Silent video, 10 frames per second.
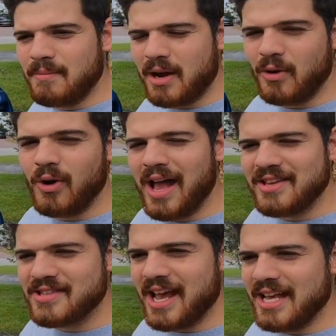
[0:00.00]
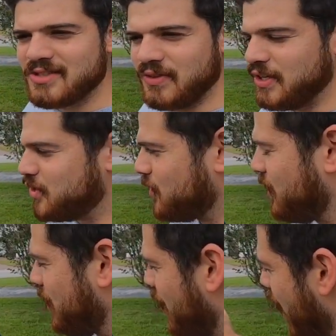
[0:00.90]
Camaro SS featured
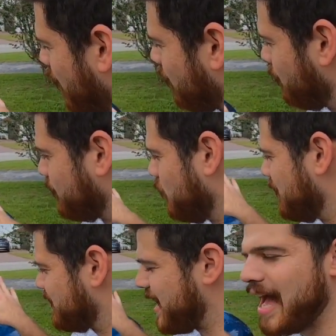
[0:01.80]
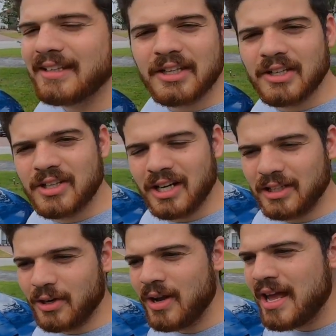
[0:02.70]
in an aqua blue metallic color.